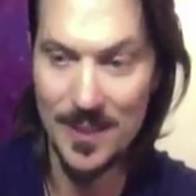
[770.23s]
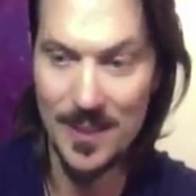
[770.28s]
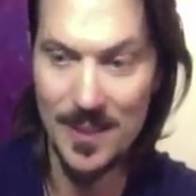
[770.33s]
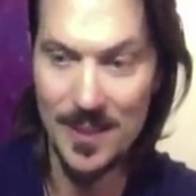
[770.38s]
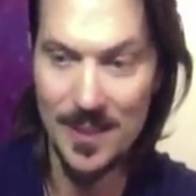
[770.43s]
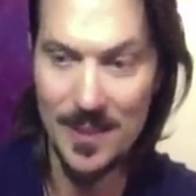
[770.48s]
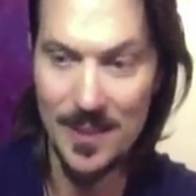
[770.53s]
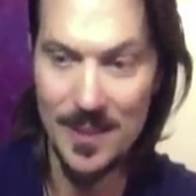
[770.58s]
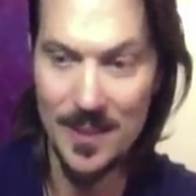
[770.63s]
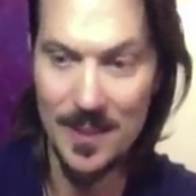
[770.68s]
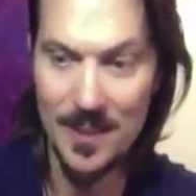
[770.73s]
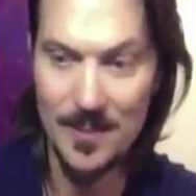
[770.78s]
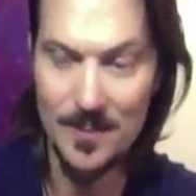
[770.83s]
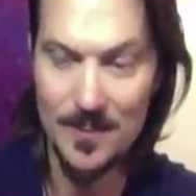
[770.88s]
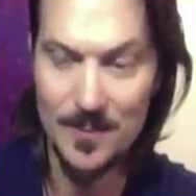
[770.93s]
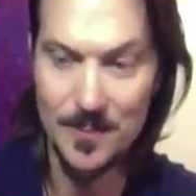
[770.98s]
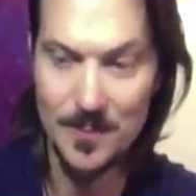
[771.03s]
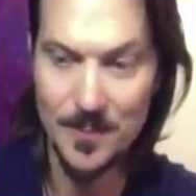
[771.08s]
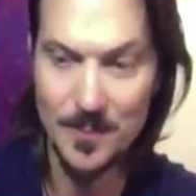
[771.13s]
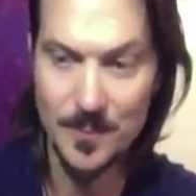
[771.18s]
And
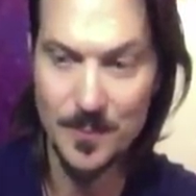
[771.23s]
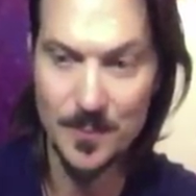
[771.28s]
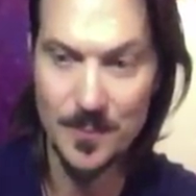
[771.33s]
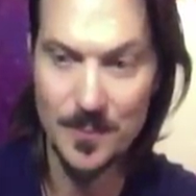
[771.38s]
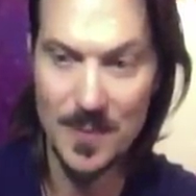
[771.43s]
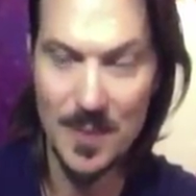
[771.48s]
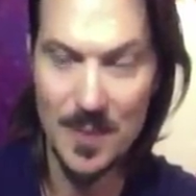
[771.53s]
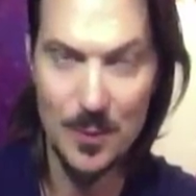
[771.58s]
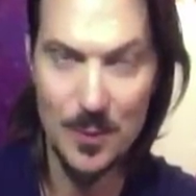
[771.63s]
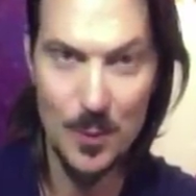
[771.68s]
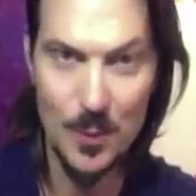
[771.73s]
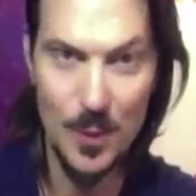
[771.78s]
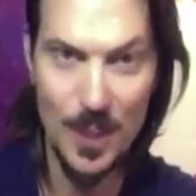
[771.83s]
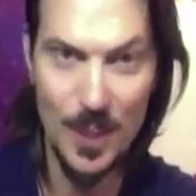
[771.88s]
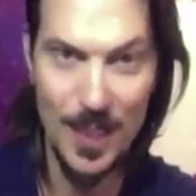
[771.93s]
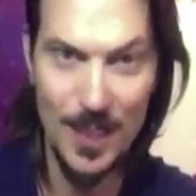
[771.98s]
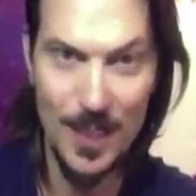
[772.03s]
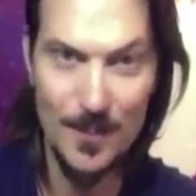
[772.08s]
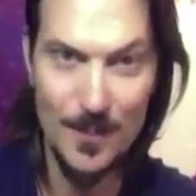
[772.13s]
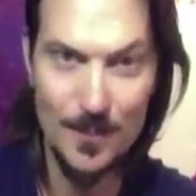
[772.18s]
that's where we
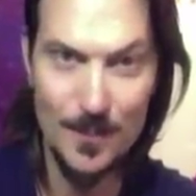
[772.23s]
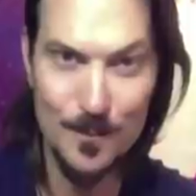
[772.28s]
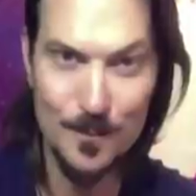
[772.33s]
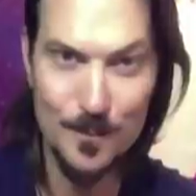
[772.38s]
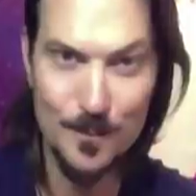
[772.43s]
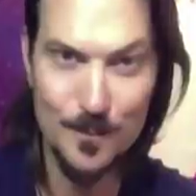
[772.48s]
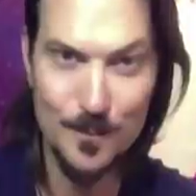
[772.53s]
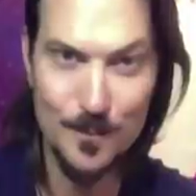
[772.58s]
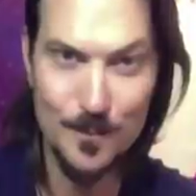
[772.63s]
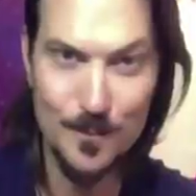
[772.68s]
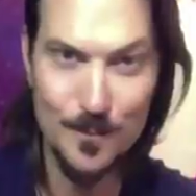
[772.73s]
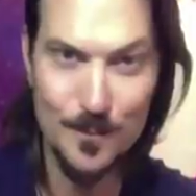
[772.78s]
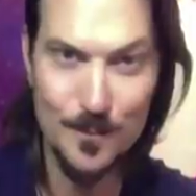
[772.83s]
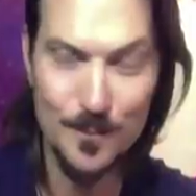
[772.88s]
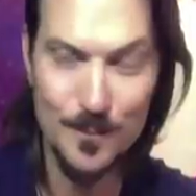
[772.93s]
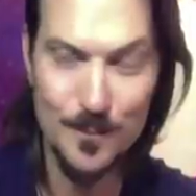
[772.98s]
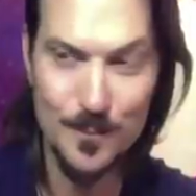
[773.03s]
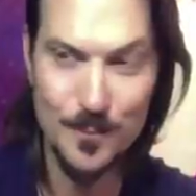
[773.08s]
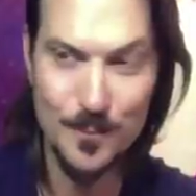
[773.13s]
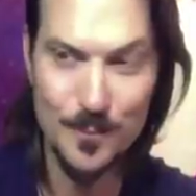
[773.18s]
ate
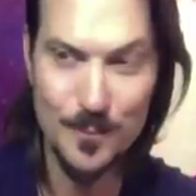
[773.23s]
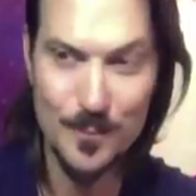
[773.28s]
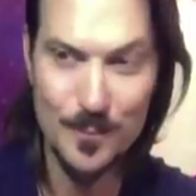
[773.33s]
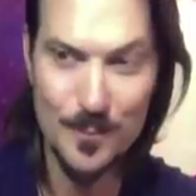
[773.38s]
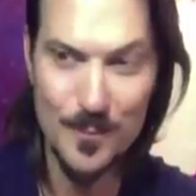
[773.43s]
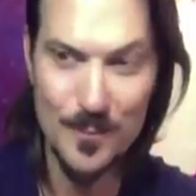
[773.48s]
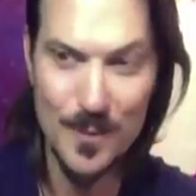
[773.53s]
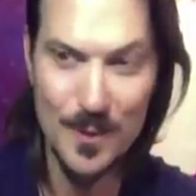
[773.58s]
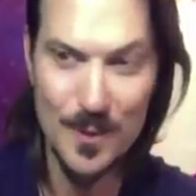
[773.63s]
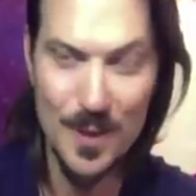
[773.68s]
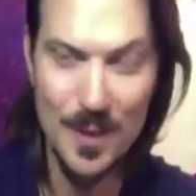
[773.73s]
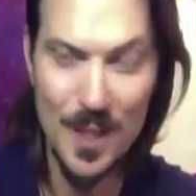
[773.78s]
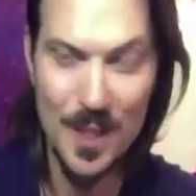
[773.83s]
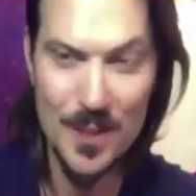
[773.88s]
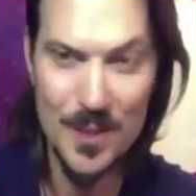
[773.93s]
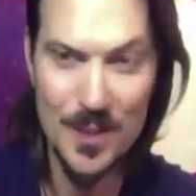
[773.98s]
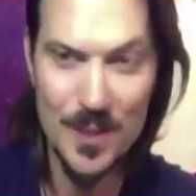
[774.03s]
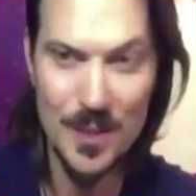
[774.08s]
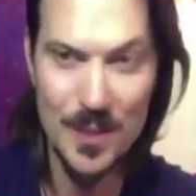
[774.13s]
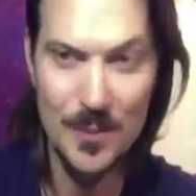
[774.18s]

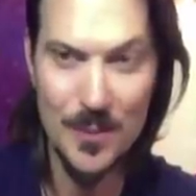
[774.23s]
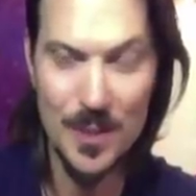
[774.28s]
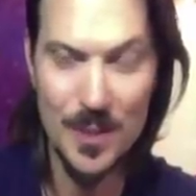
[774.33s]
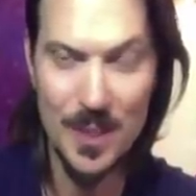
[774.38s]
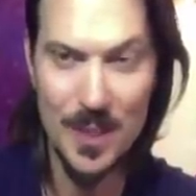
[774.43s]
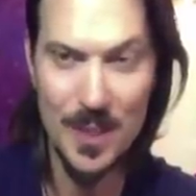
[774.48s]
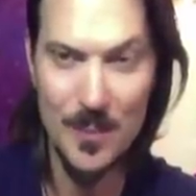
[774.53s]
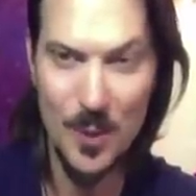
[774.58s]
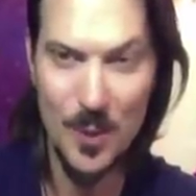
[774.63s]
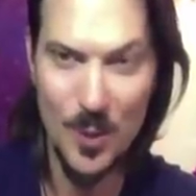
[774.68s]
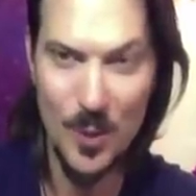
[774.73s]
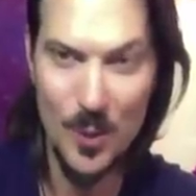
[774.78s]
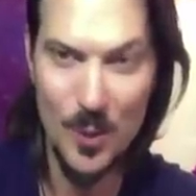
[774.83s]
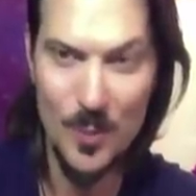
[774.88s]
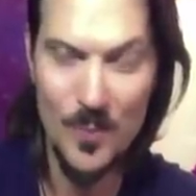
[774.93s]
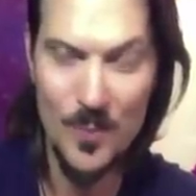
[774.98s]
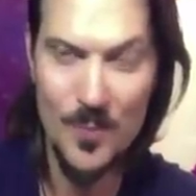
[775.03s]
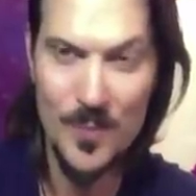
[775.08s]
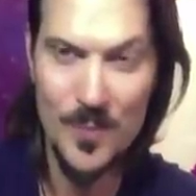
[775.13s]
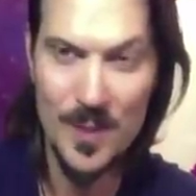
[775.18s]
lunch, and then we came
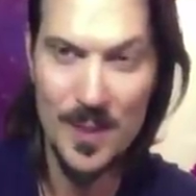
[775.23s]
home.